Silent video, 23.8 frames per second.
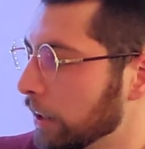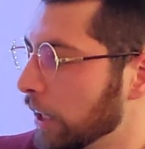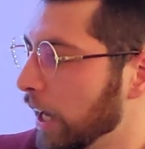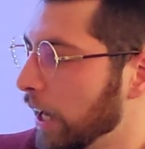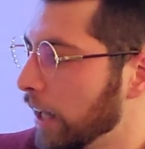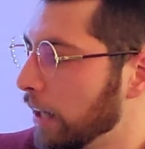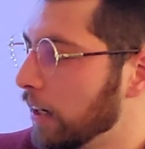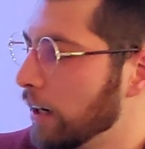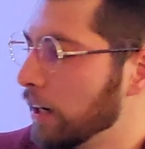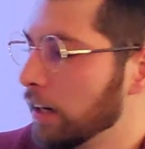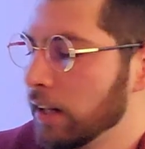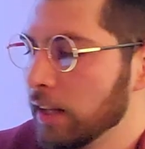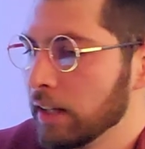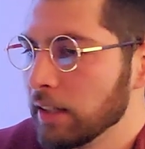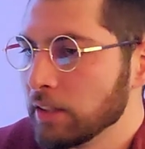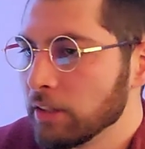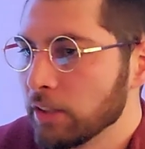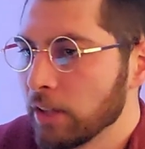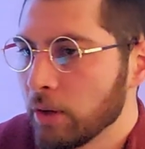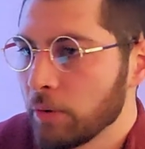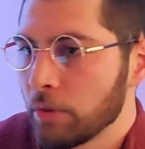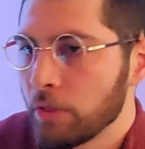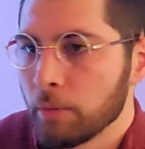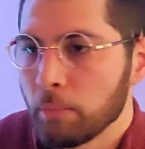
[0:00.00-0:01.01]
And,
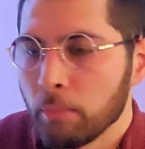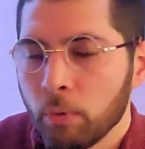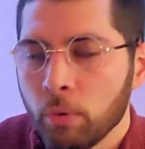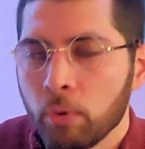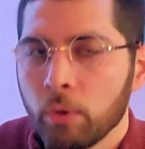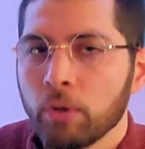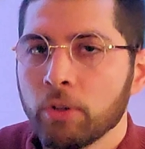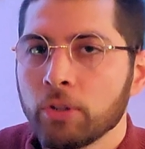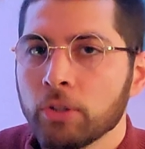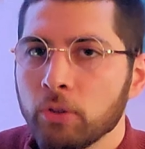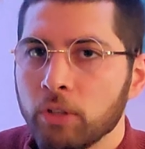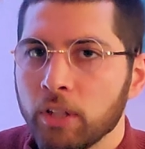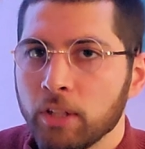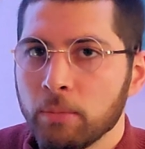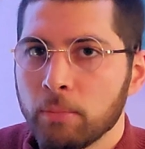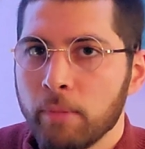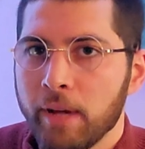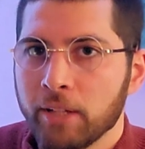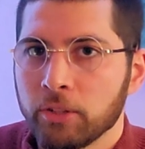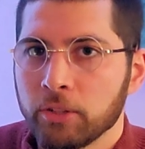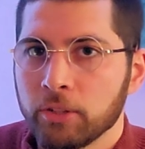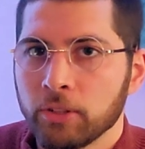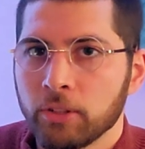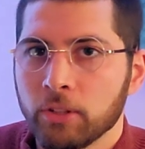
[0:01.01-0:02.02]
the more you can
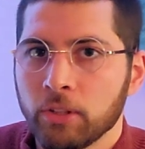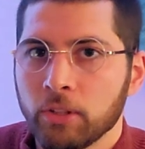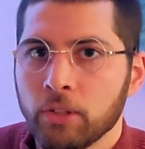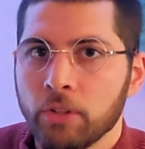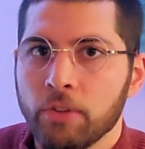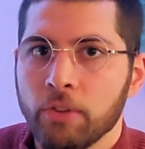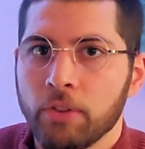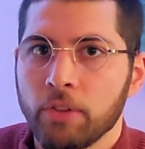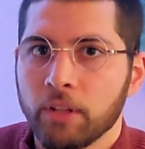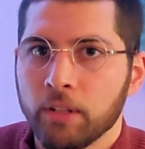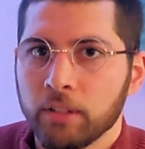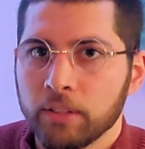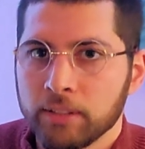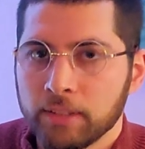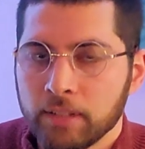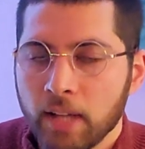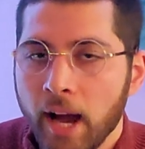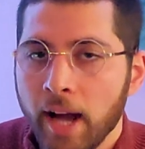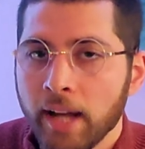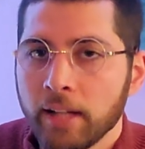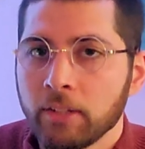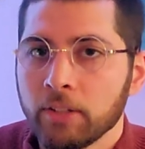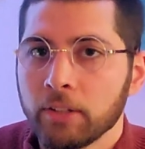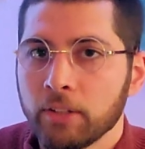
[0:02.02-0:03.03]
measure, the
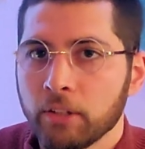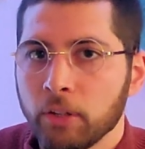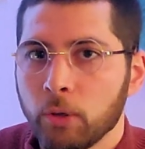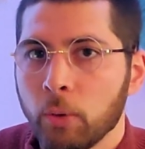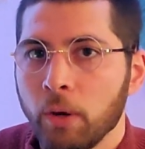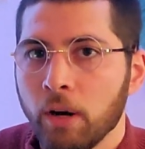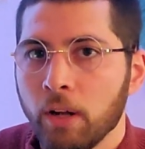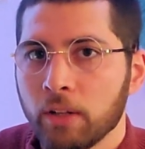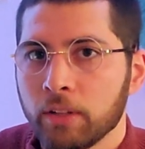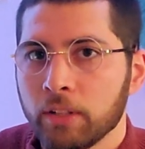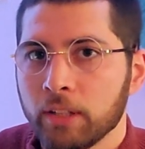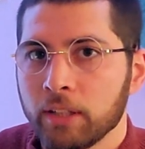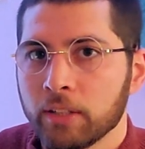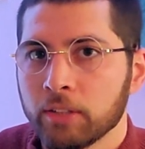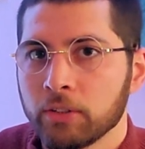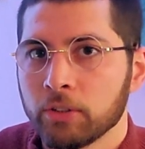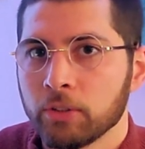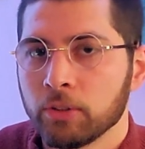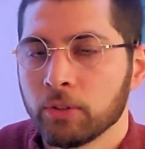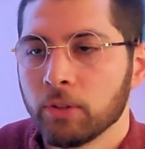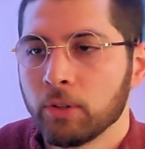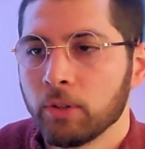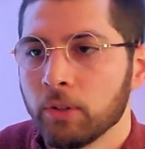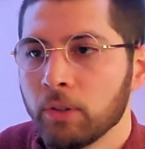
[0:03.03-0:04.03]
tighter your quality
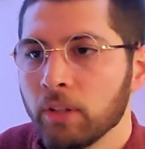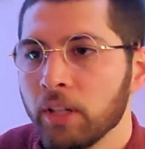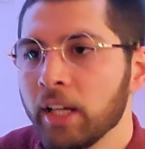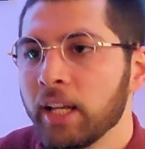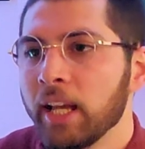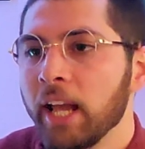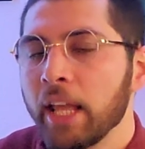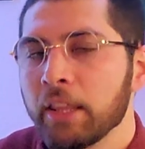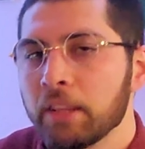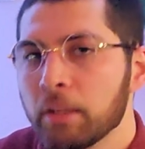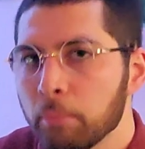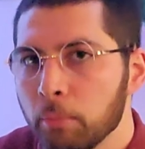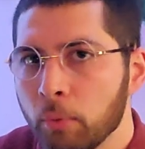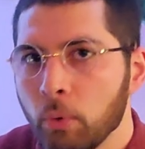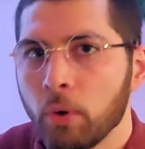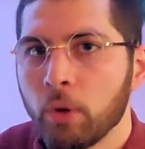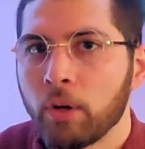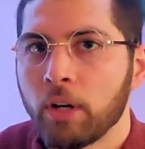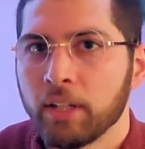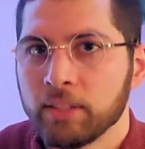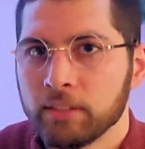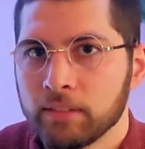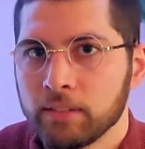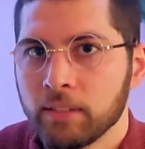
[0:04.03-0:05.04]
control and the more
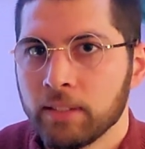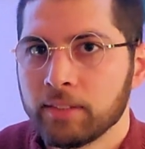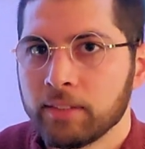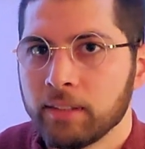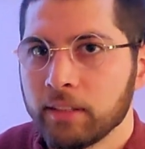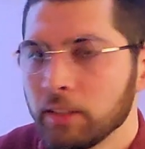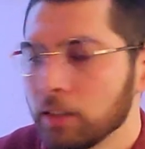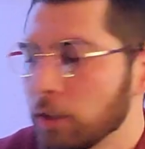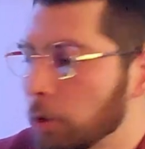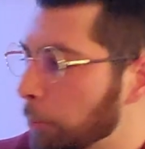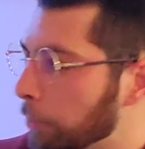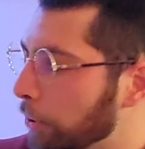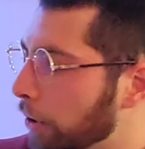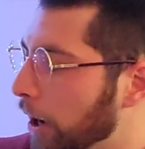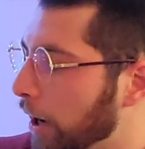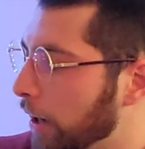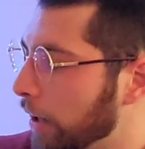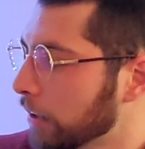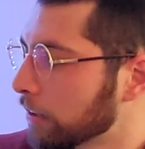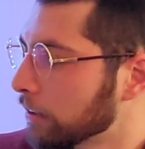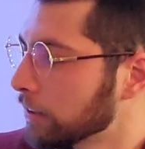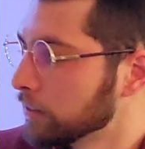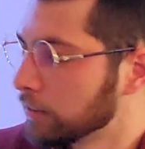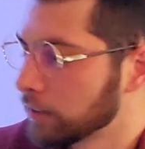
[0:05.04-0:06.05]
consistent your
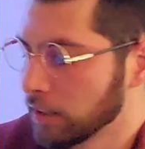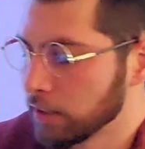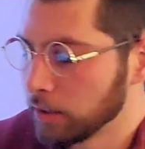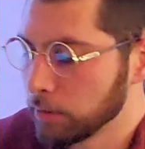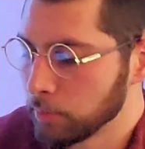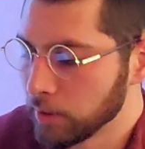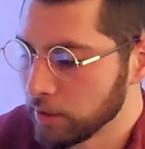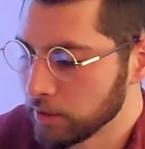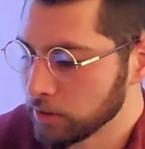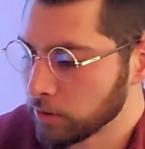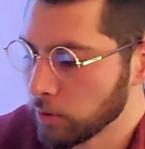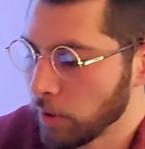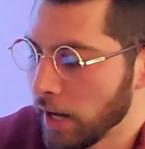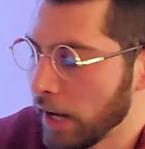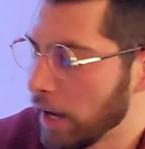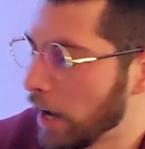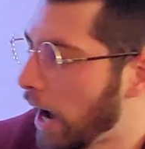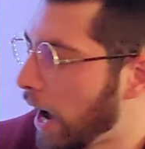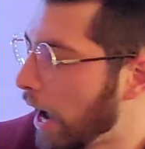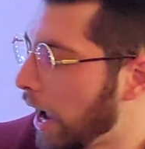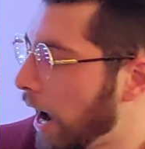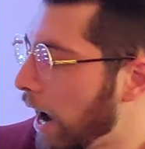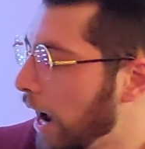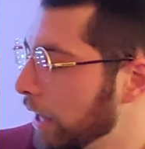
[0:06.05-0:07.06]
product is going to be. So
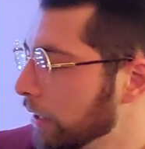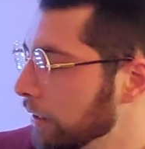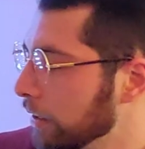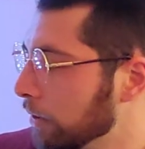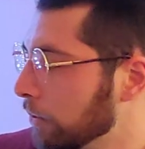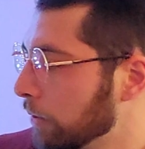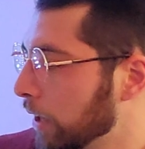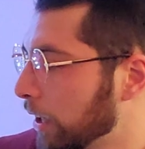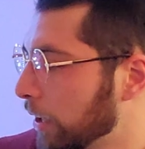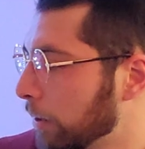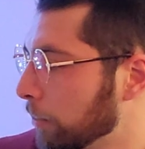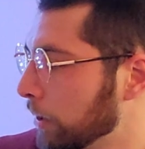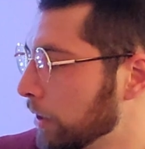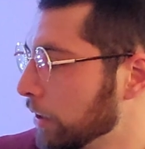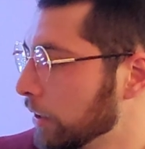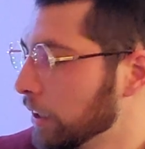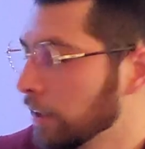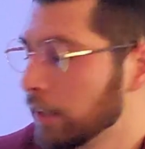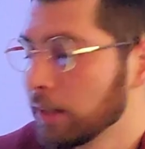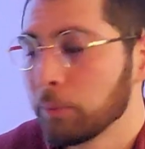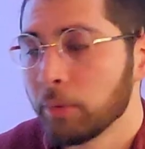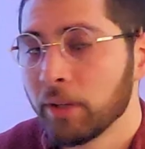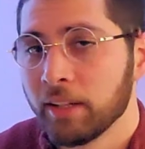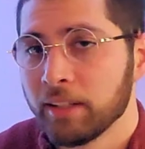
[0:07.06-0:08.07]
I highly recommend
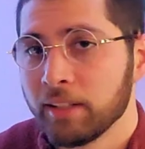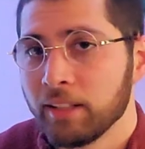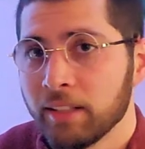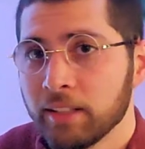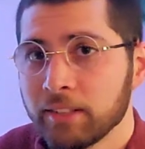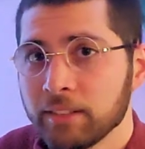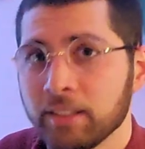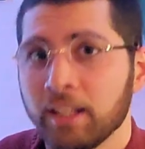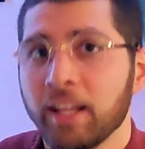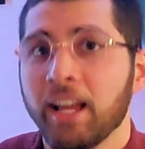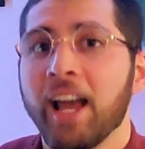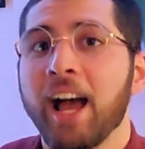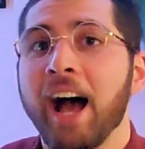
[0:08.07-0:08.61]
getting one of these.